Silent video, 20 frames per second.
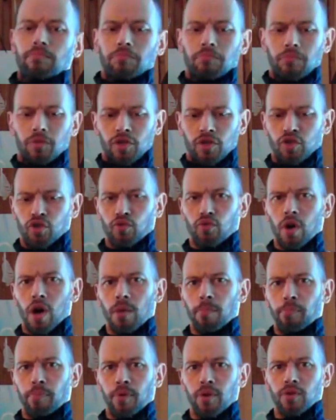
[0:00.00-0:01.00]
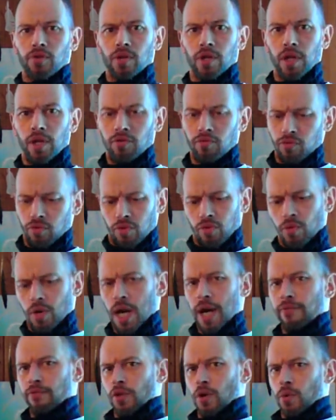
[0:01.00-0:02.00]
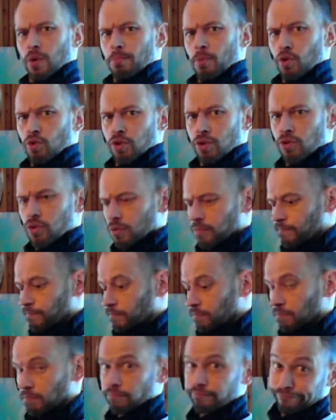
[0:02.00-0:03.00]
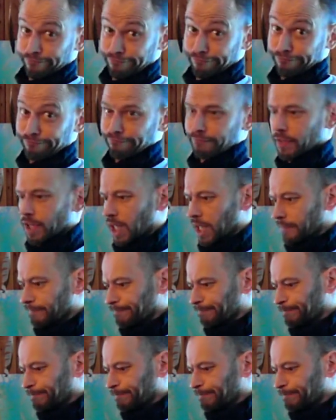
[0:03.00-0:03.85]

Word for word: and strong person and you have no emotions, yep.